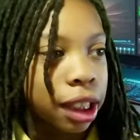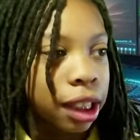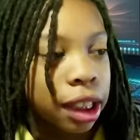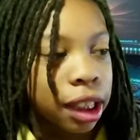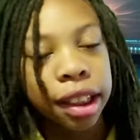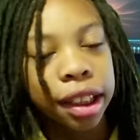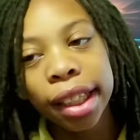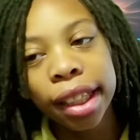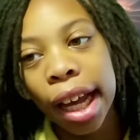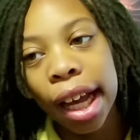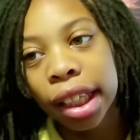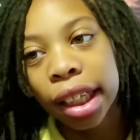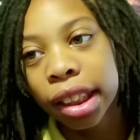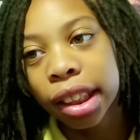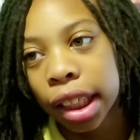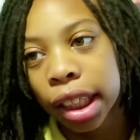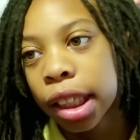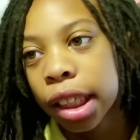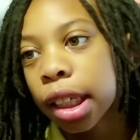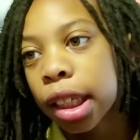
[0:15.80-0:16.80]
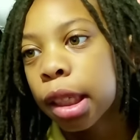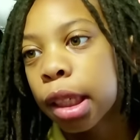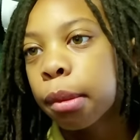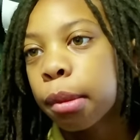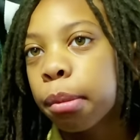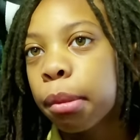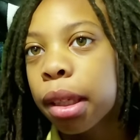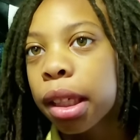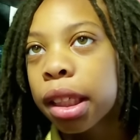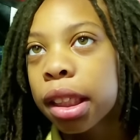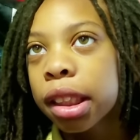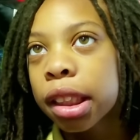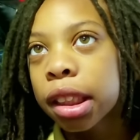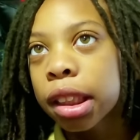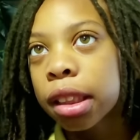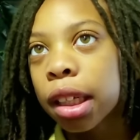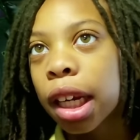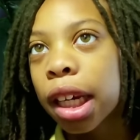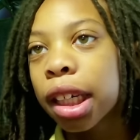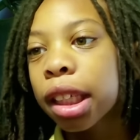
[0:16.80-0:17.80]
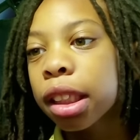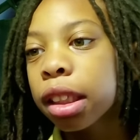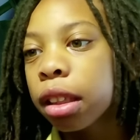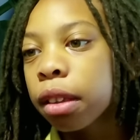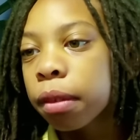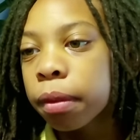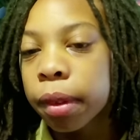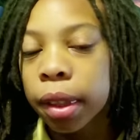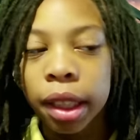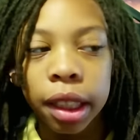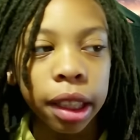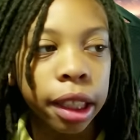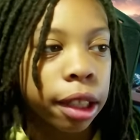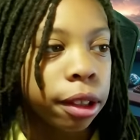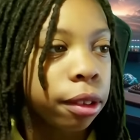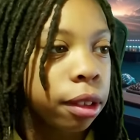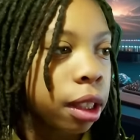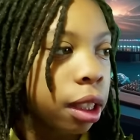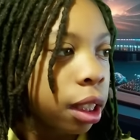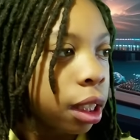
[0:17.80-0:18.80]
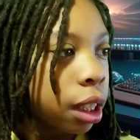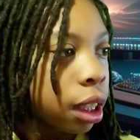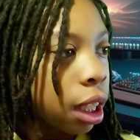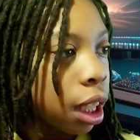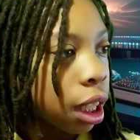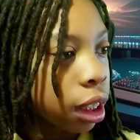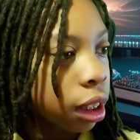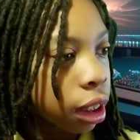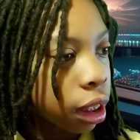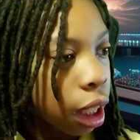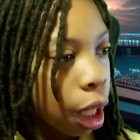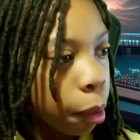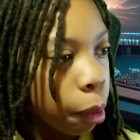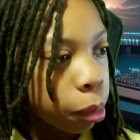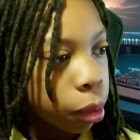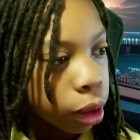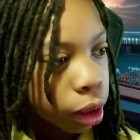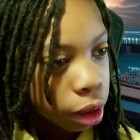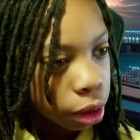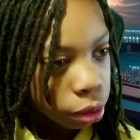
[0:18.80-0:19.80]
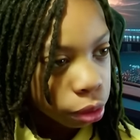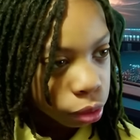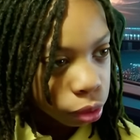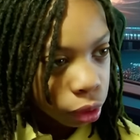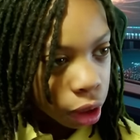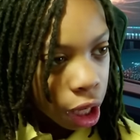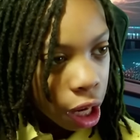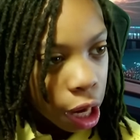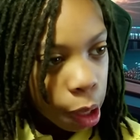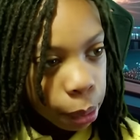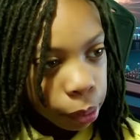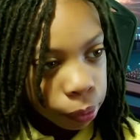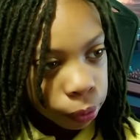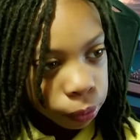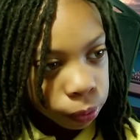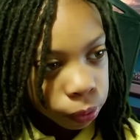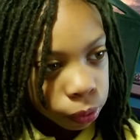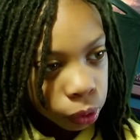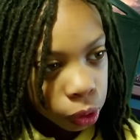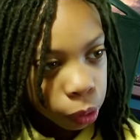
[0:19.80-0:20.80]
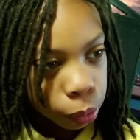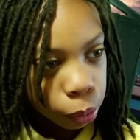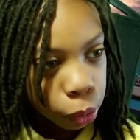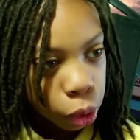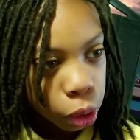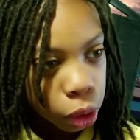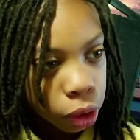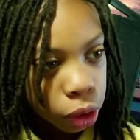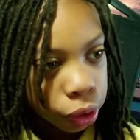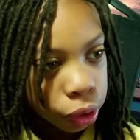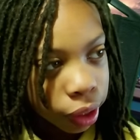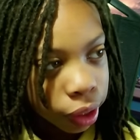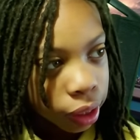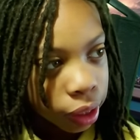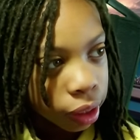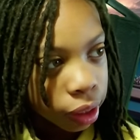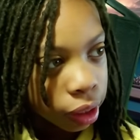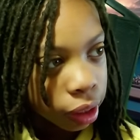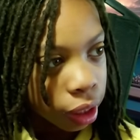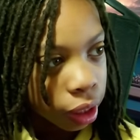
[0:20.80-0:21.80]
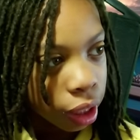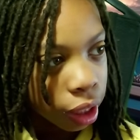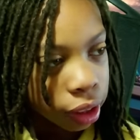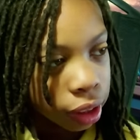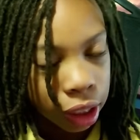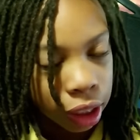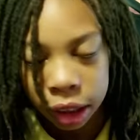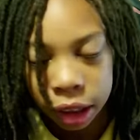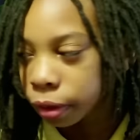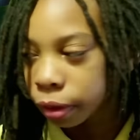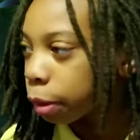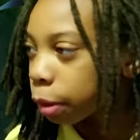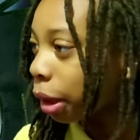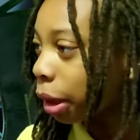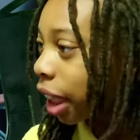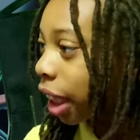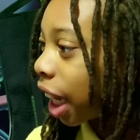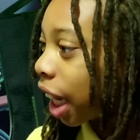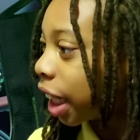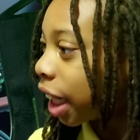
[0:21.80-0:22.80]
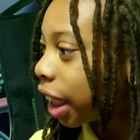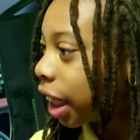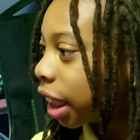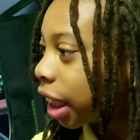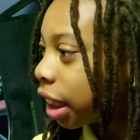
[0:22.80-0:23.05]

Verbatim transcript: it's L J. Make sure you like the video and subscribe for more great contents from my daddy.